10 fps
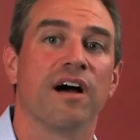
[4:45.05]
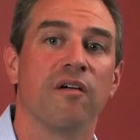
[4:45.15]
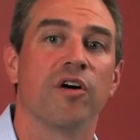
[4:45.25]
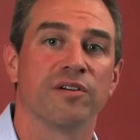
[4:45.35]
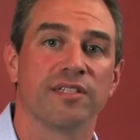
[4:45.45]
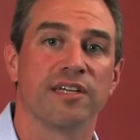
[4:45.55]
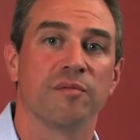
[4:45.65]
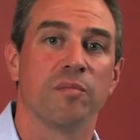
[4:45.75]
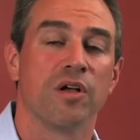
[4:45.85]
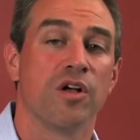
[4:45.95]
of our team
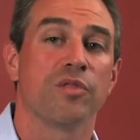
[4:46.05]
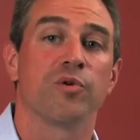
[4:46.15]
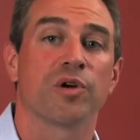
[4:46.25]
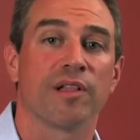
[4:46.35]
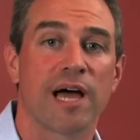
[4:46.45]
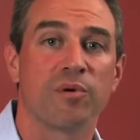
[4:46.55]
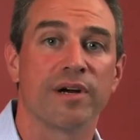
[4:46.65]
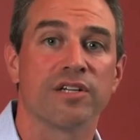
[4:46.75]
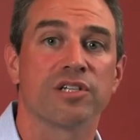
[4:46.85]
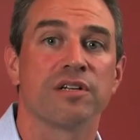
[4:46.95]
through
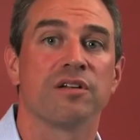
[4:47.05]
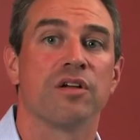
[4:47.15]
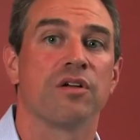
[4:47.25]
collaboration,